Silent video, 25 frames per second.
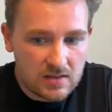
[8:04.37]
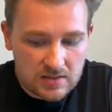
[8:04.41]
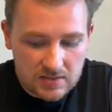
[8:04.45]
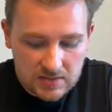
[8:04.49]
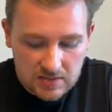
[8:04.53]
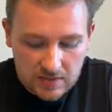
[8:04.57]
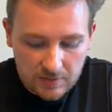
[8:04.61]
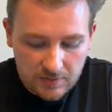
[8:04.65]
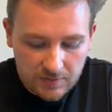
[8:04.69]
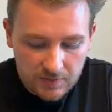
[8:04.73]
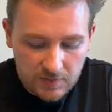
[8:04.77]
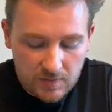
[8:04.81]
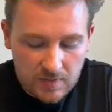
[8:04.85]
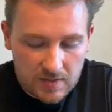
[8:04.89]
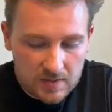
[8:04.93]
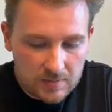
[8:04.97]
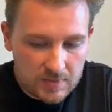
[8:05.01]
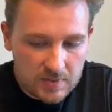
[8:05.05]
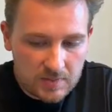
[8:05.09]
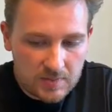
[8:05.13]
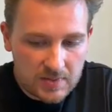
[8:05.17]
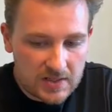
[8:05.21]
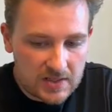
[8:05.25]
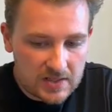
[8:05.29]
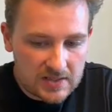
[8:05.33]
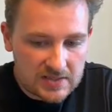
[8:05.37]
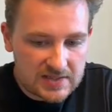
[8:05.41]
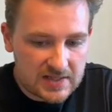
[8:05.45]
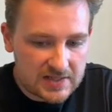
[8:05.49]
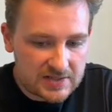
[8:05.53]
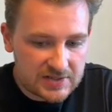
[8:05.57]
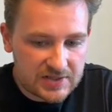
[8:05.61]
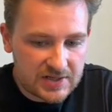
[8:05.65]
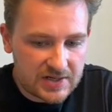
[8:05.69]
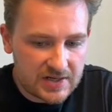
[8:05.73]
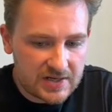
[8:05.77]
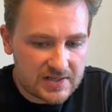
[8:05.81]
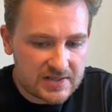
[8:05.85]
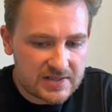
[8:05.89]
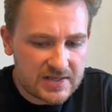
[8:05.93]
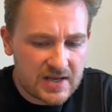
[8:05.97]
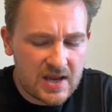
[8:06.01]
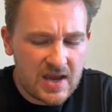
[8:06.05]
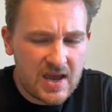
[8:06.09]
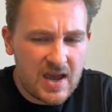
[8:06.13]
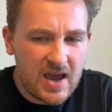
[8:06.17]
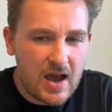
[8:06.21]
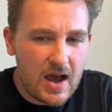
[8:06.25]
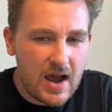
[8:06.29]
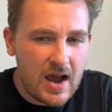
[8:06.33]
Some of you may be meeting a Sagittarius.
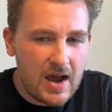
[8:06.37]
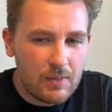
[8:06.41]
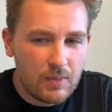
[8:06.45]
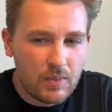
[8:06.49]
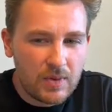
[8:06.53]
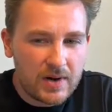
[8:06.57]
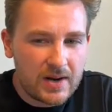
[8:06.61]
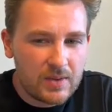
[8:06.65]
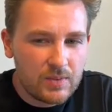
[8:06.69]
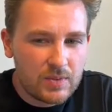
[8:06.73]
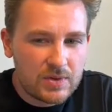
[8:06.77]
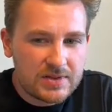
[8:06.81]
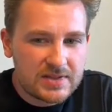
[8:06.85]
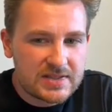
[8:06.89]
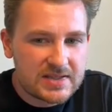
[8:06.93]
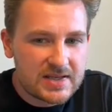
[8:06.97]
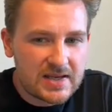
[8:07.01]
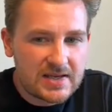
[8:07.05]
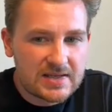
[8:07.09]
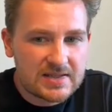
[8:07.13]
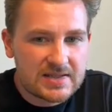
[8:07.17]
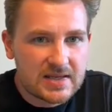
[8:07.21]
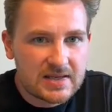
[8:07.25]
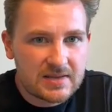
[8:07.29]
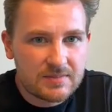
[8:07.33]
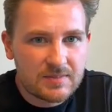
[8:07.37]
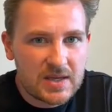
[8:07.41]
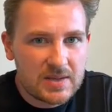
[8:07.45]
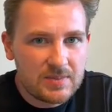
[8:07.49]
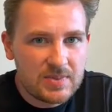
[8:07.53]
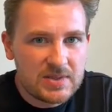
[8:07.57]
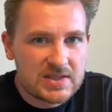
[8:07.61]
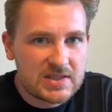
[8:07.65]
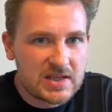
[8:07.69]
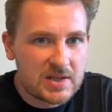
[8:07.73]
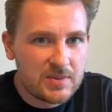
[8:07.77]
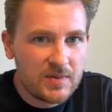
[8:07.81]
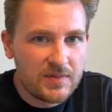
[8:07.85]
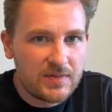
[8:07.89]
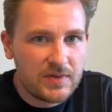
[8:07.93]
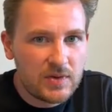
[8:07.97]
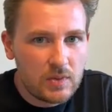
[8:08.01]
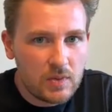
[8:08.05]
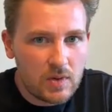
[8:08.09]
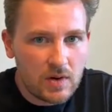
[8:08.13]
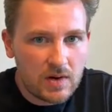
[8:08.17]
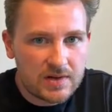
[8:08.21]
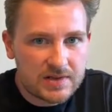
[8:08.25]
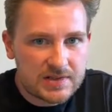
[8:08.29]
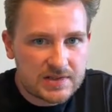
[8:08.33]
What I will say is that maybe some of
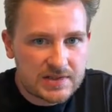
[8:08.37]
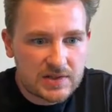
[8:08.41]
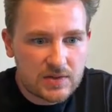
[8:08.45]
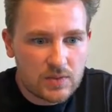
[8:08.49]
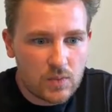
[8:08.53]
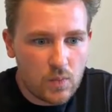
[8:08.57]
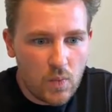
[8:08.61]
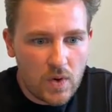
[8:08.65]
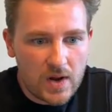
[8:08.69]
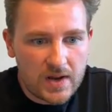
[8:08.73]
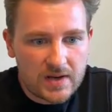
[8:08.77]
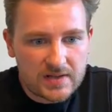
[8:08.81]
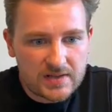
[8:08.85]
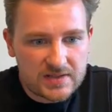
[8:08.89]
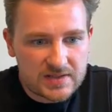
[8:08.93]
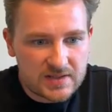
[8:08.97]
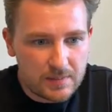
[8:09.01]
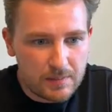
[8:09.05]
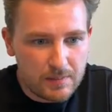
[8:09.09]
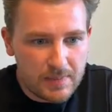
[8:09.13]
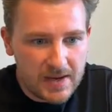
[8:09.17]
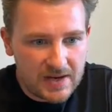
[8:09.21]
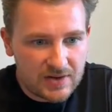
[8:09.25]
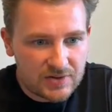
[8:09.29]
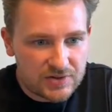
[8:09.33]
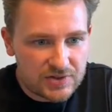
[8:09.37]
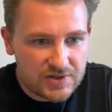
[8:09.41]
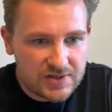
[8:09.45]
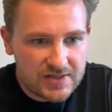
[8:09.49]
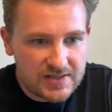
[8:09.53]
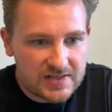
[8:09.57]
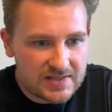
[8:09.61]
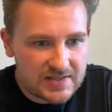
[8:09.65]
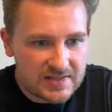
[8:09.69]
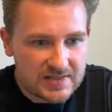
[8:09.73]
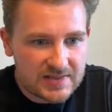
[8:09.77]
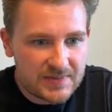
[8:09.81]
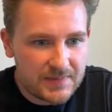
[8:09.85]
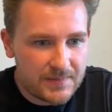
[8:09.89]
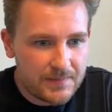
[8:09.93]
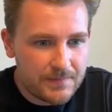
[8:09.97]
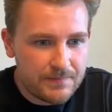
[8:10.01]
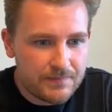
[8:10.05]
you also want some boundaries.